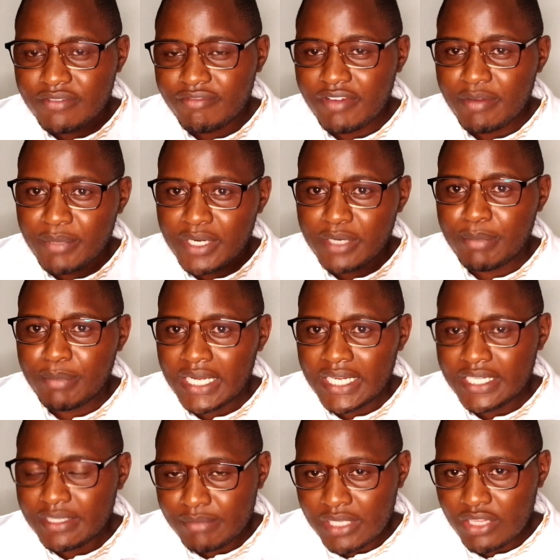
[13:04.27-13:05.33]
family
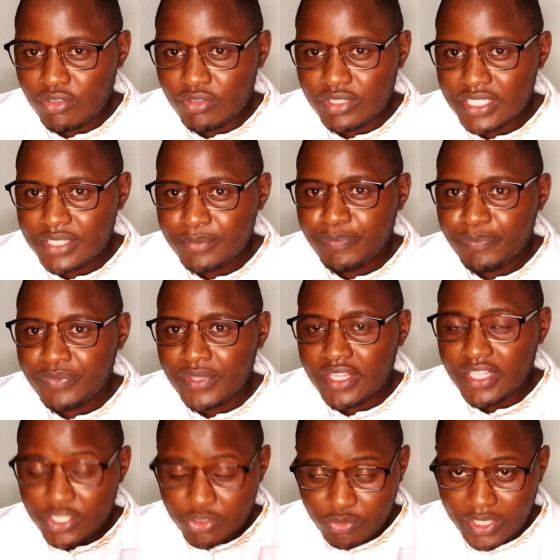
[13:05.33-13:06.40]
planning methods
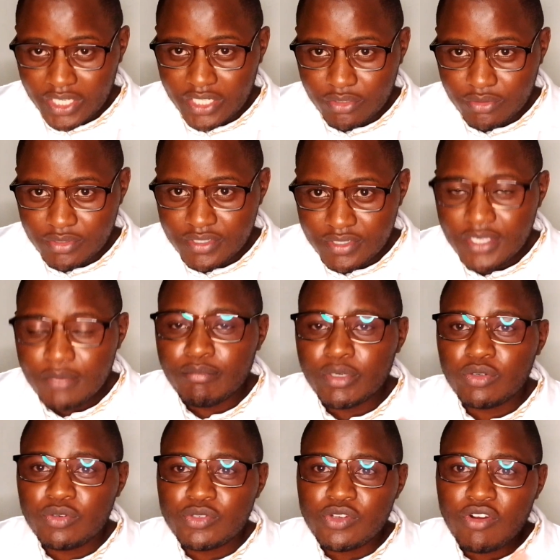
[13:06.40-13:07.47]
that you can use,
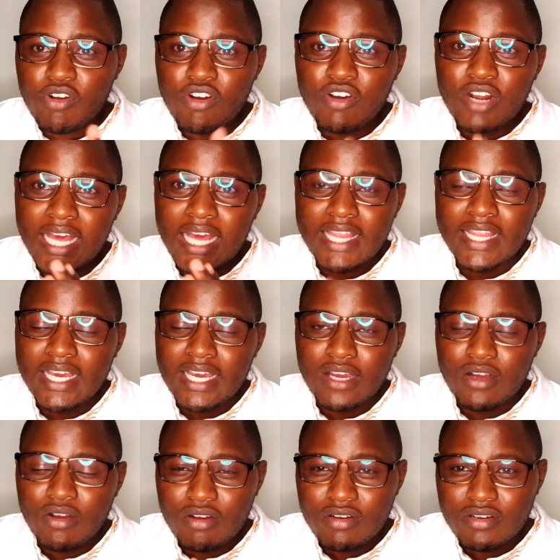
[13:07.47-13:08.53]
because all other
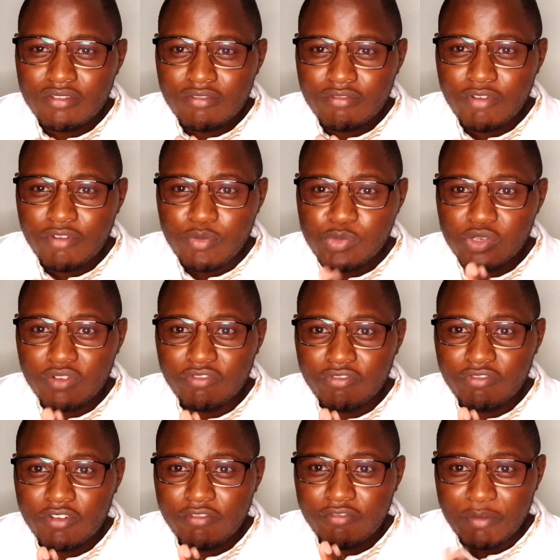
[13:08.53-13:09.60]
forms of
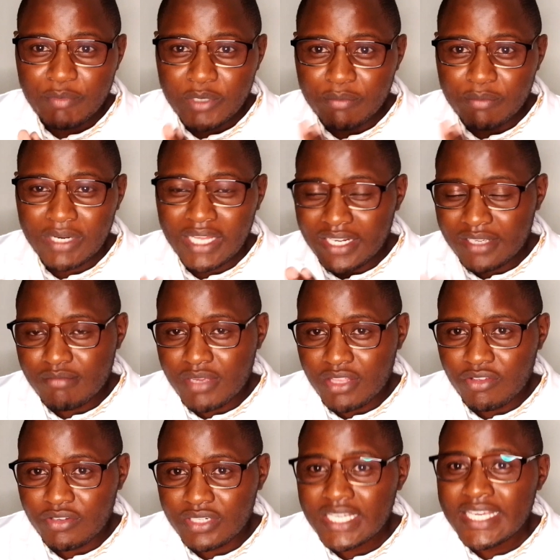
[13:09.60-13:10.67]
family planning
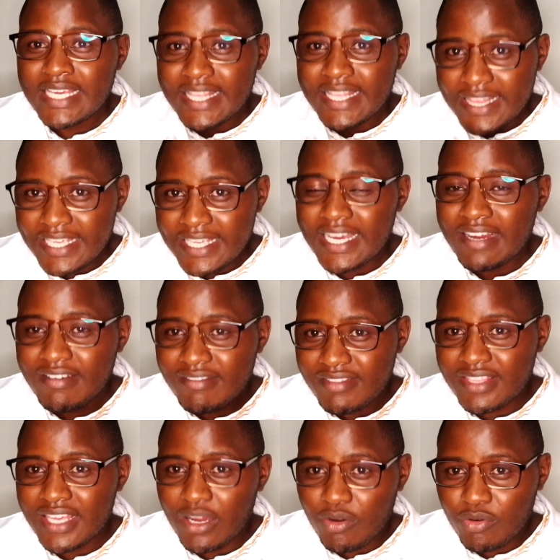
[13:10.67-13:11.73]
method, they have
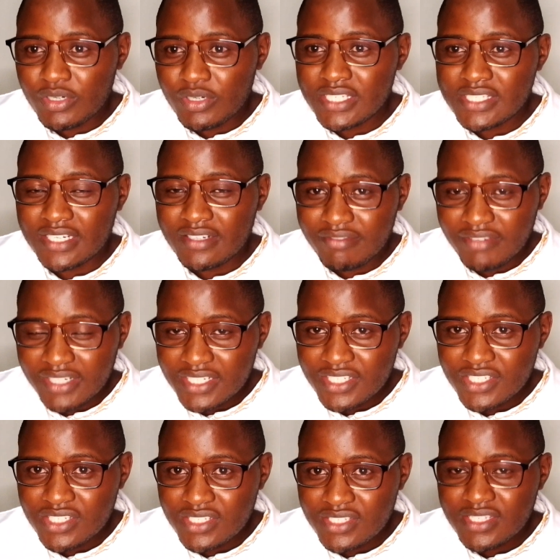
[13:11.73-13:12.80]
their own
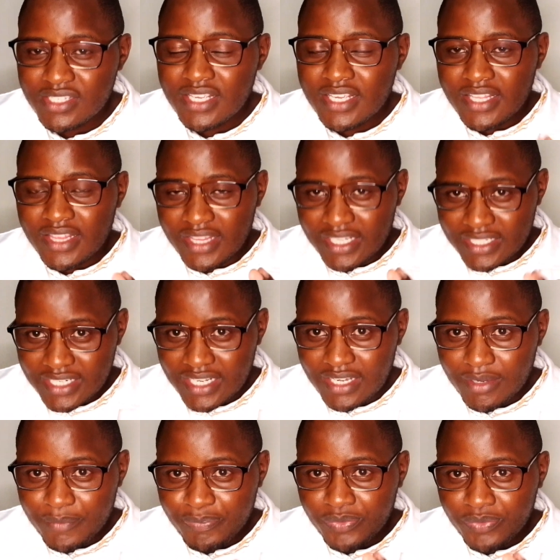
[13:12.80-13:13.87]
disadvantages that are